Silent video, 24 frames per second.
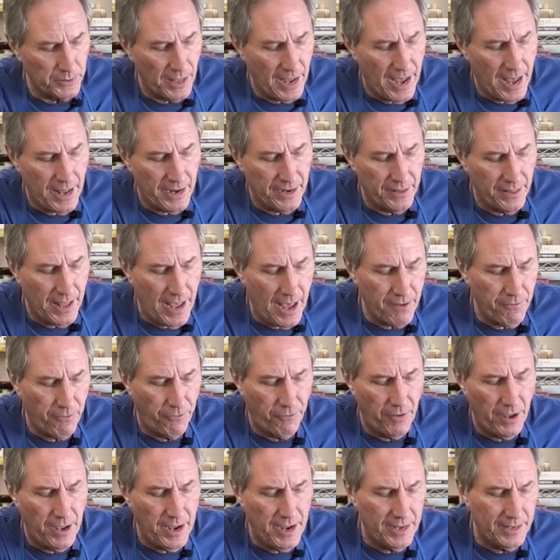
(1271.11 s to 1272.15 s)
That, that
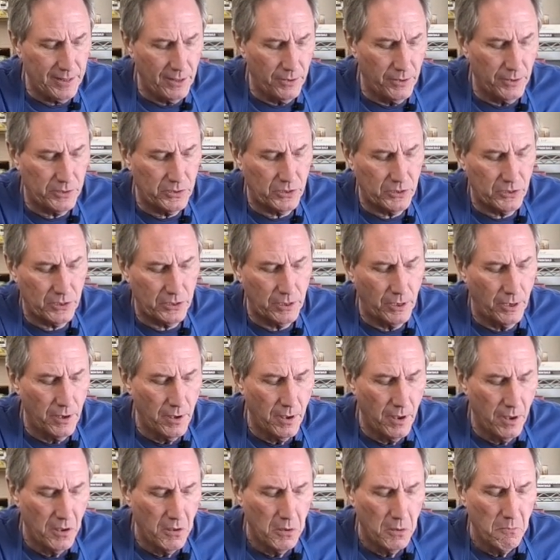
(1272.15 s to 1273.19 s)
fade looks
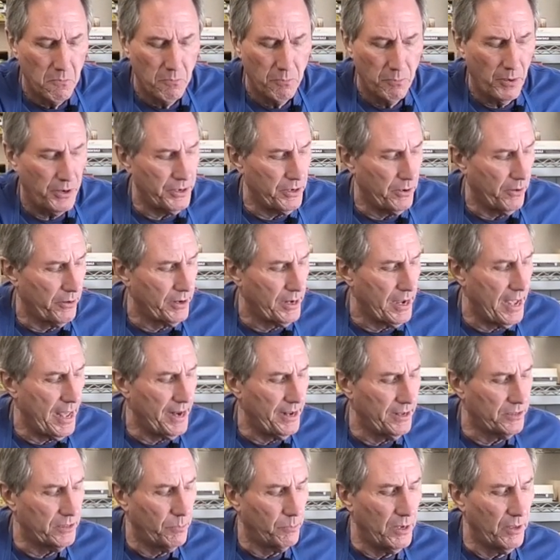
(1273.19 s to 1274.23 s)
pretty
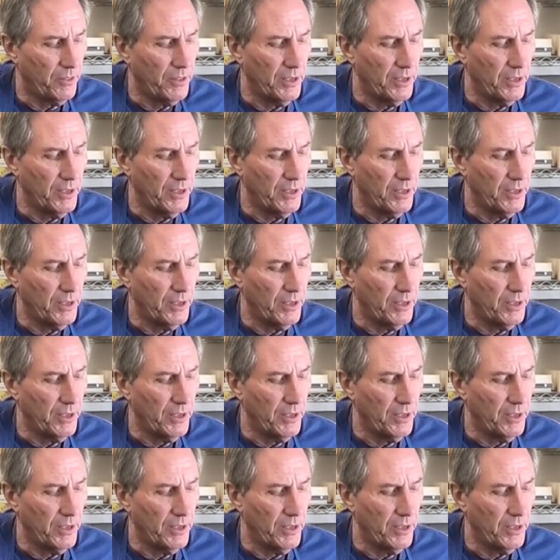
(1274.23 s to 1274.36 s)
organic to me.